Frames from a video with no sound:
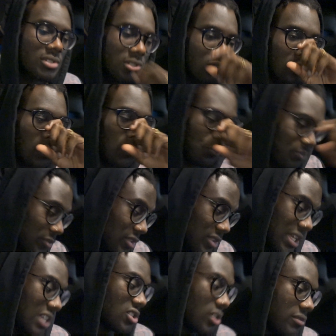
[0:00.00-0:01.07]
So
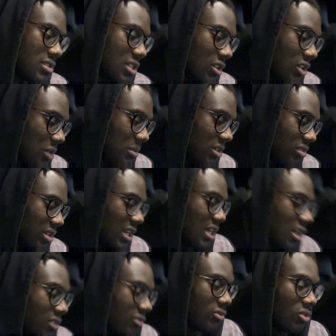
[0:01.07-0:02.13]
that's obviously going to be really
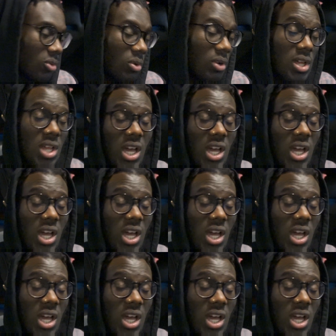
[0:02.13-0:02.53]
helpful.